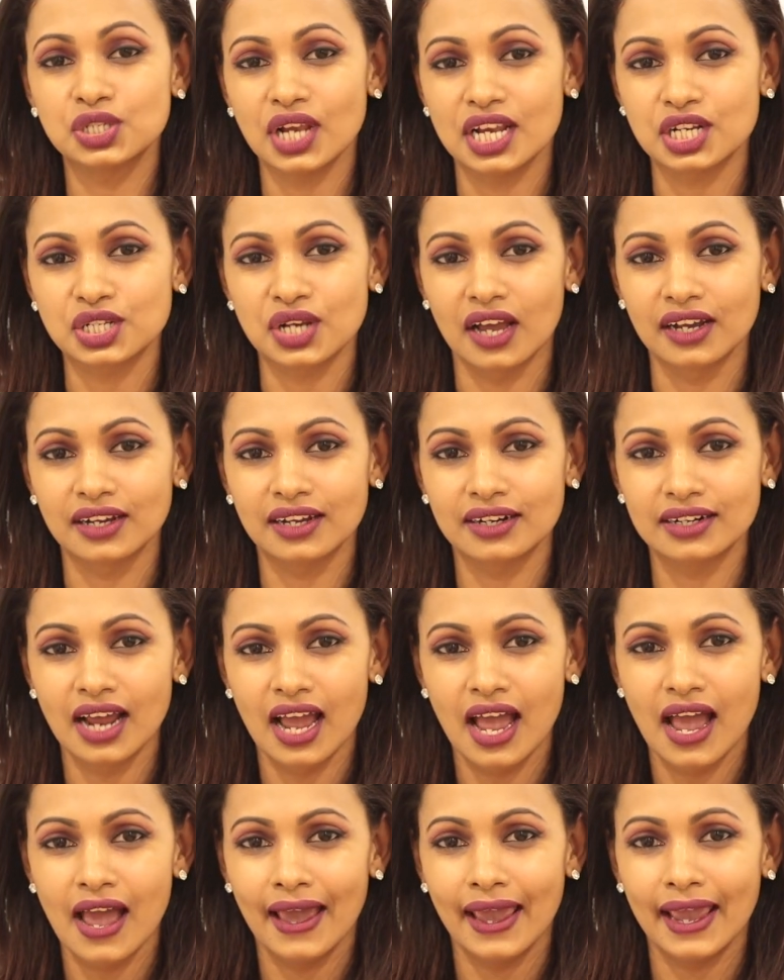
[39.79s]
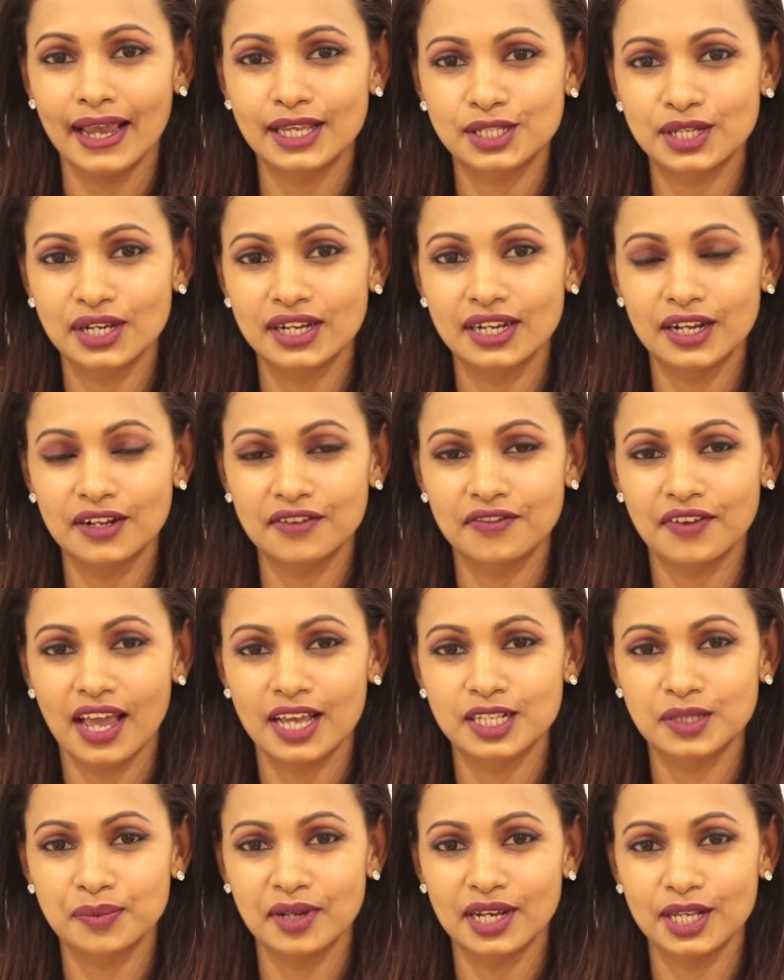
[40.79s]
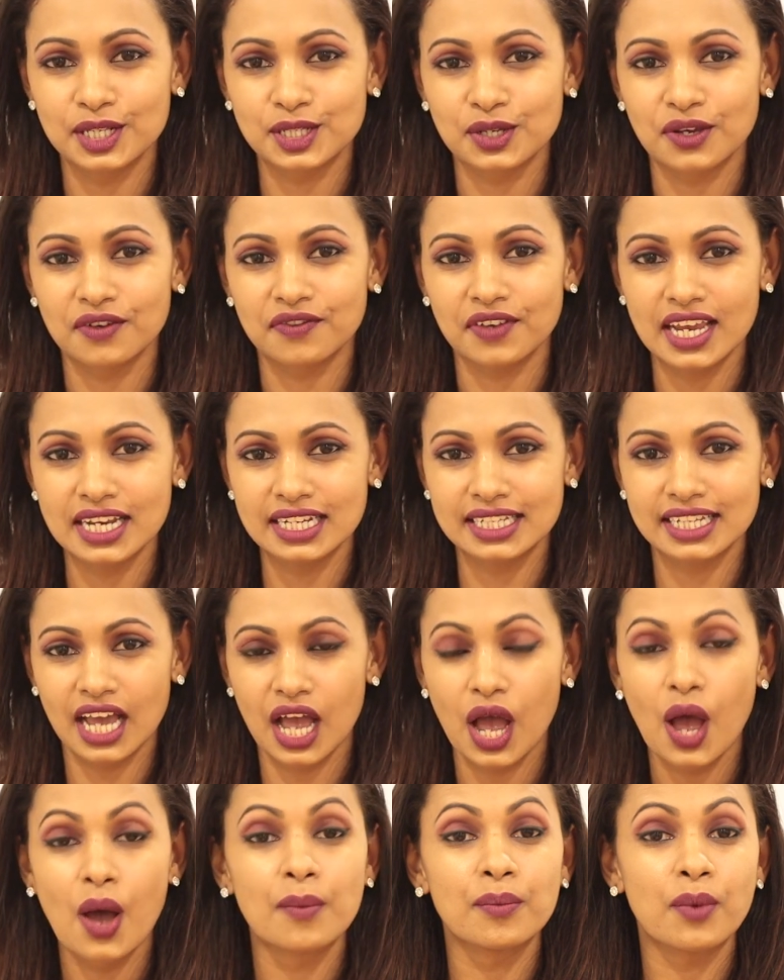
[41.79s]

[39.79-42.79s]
Jaishankar, External Affairs Minister of India,